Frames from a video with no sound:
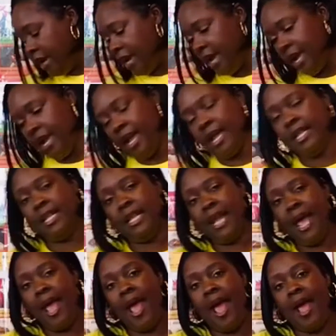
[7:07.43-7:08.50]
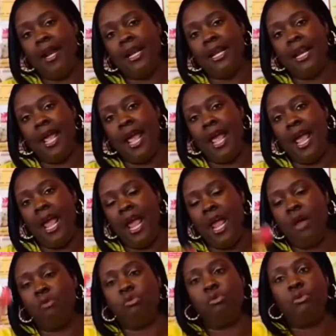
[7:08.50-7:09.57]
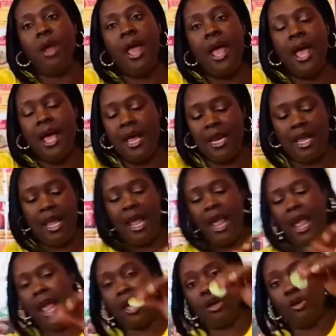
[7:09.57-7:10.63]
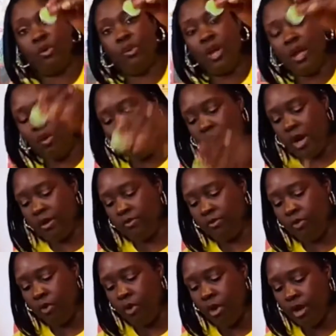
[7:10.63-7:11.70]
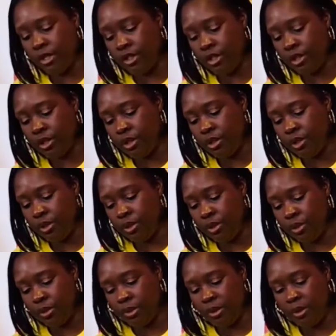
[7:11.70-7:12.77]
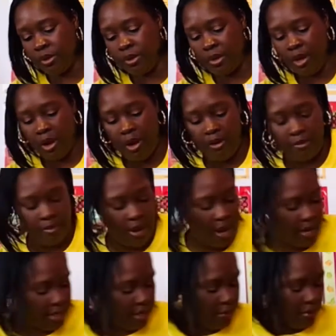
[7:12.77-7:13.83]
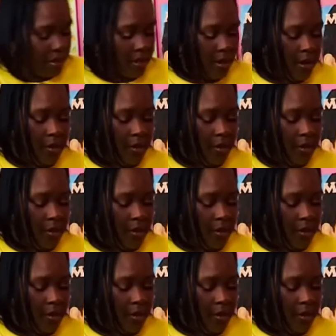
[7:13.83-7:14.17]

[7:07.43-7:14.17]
And then I added a red and green one for 2. All right, there we go.